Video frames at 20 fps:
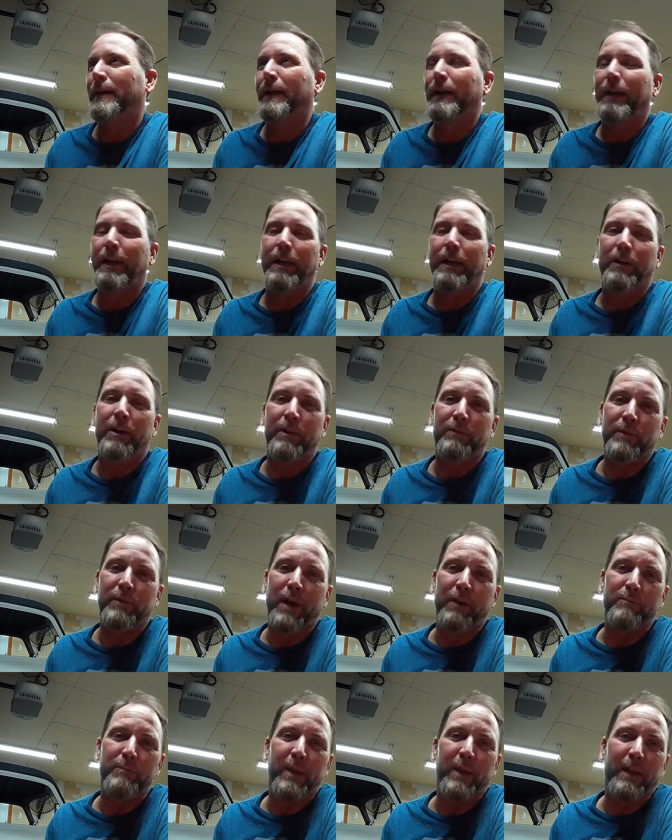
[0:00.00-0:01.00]
You know,
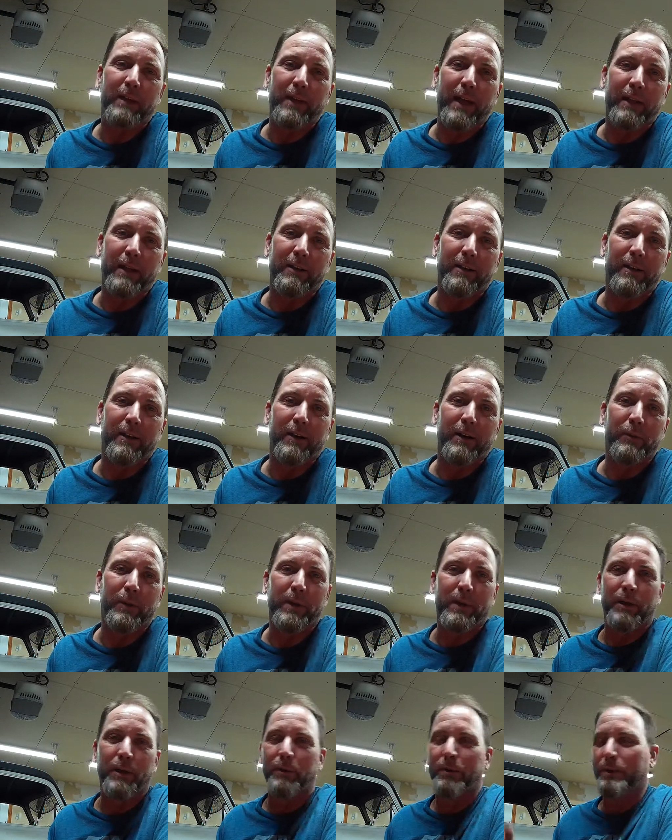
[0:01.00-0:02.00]
I've been in that car when
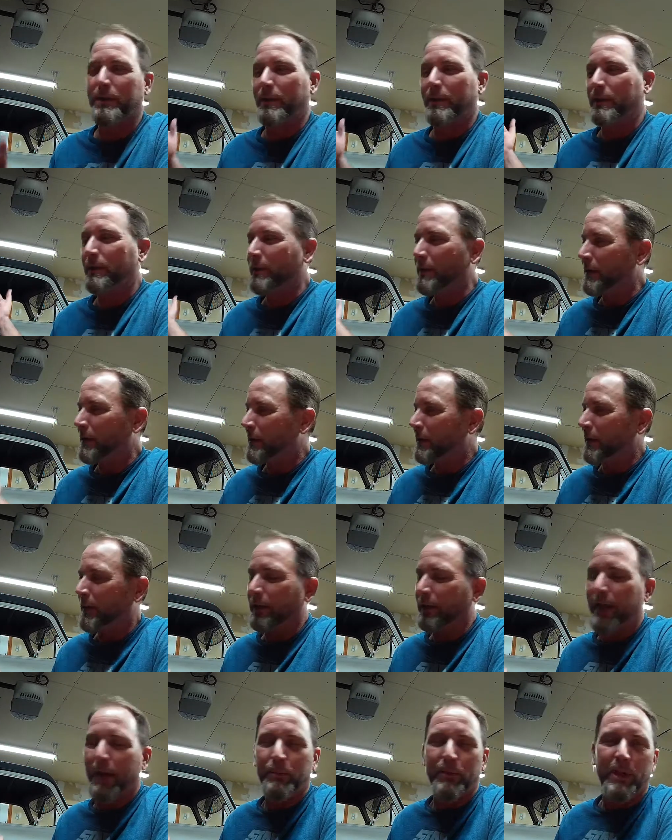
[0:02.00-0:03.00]
there was a
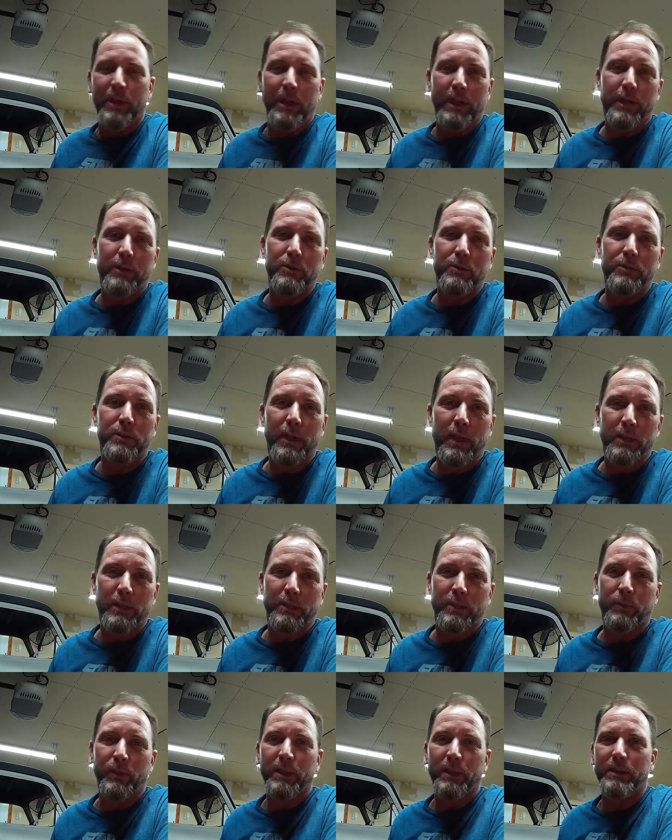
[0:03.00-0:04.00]
Lamborghini Countach
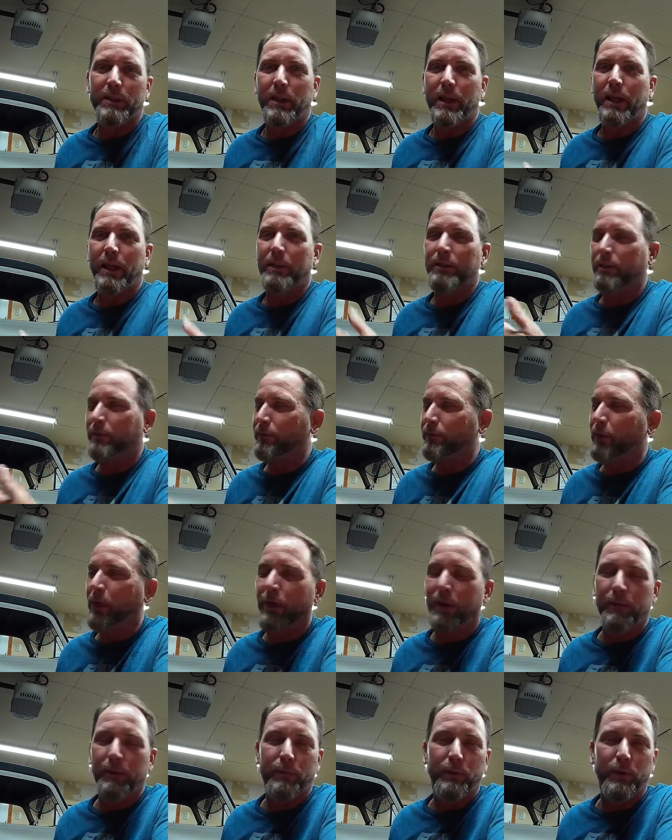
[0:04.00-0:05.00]
on one side and a
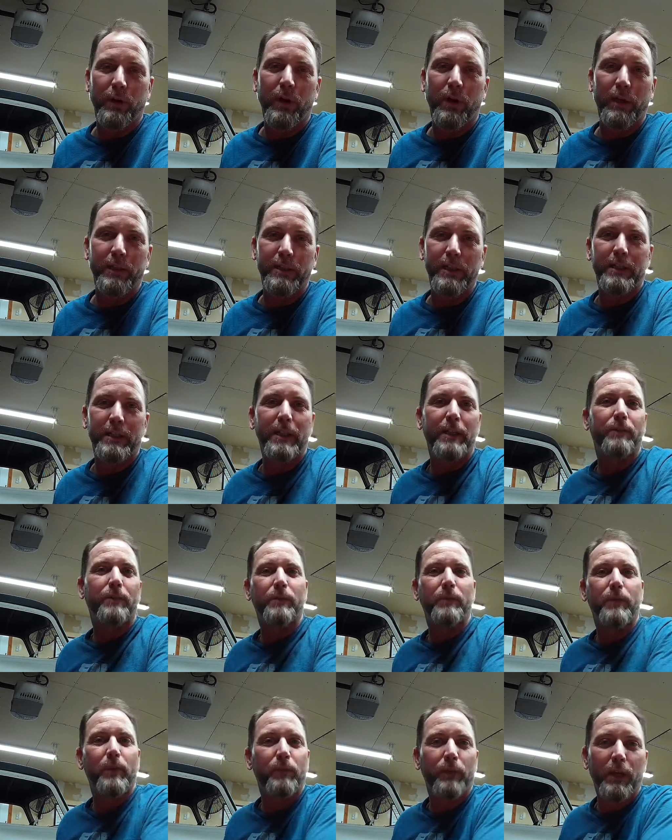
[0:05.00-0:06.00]
Ferrari
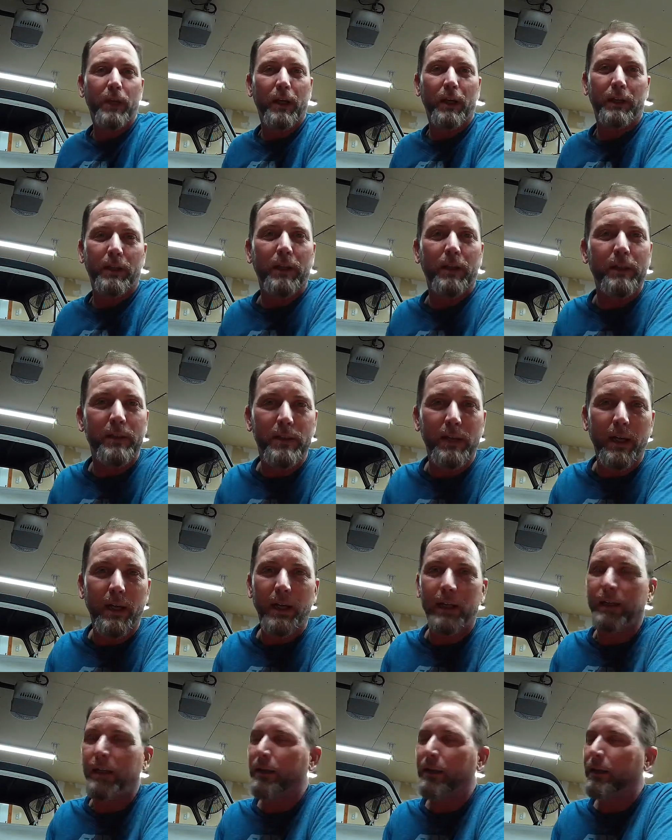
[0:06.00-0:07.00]
GT350 on the other side.